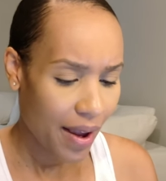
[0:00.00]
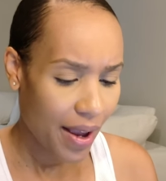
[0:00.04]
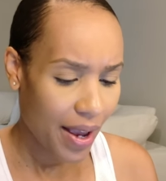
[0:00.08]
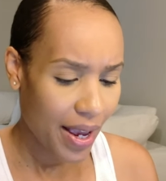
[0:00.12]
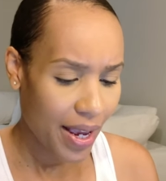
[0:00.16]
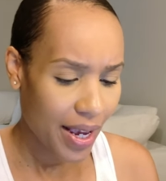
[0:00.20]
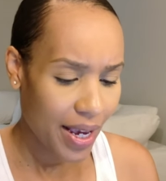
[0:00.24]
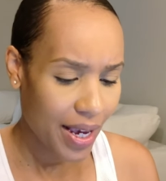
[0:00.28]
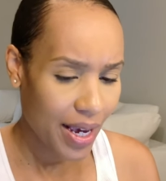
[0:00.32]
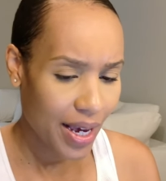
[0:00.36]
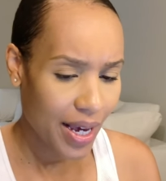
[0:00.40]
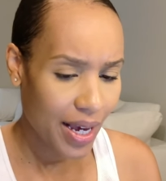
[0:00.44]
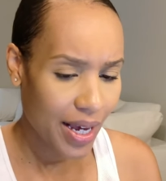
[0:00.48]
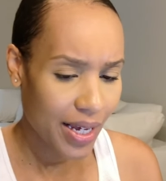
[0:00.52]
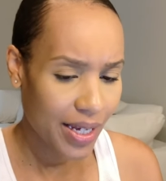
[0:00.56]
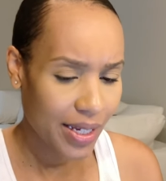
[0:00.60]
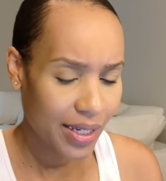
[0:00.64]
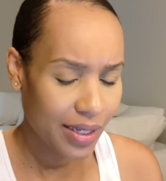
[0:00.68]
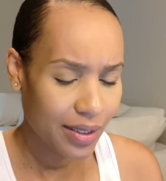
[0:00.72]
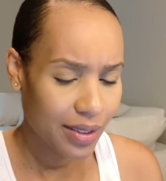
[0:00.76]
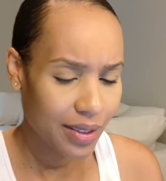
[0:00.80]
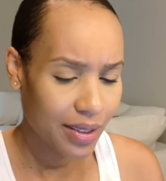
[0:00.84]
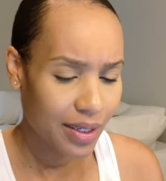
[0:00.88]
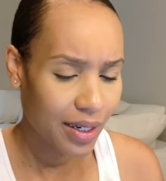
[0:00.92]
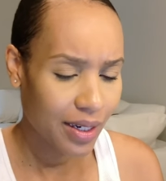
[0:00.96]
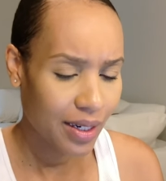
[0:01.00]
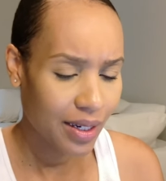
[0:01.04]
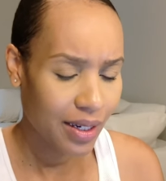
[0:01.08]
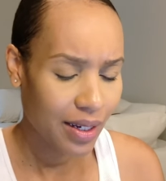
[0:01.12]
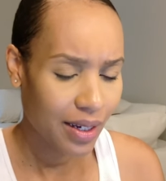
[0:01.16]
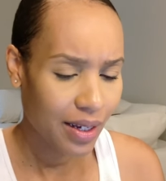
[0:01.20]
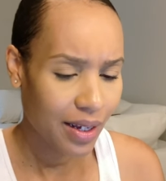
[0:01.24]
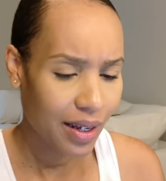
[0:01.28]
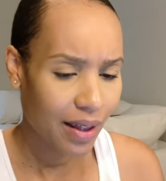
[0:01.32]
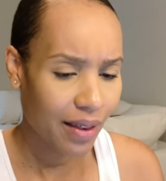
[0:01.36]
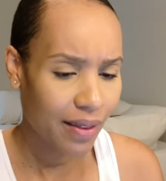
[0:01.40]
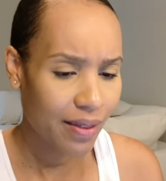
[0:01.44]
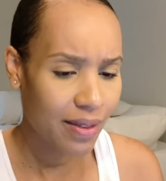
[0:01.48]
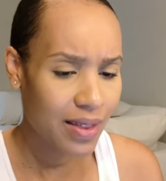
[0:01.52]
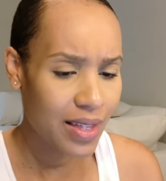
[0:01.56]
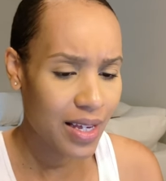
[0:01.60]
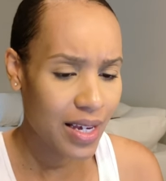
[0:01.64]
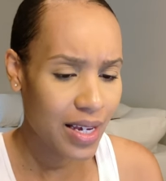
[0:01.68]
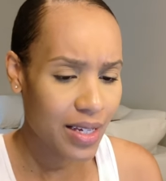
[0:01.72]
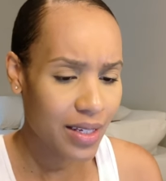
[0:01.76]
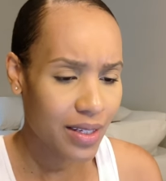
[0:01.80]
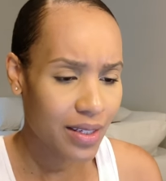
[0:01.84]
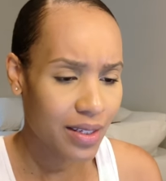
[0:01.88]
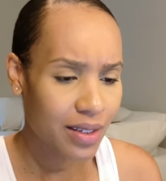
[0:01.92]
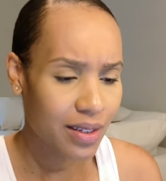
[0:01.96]
and
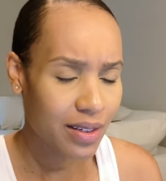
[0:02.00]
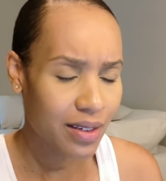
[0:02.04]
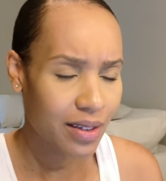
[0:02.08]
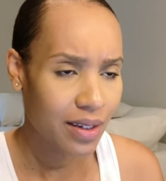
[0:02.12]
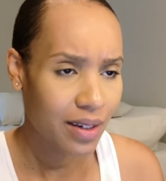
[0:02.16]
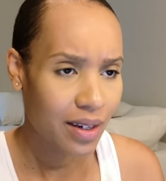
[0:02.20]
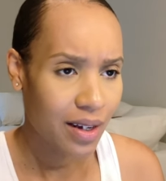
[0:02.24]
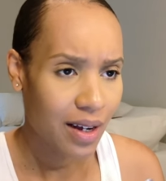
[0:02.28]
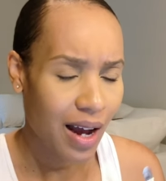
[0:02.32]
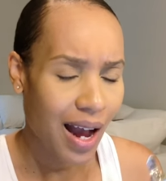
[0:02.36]
this,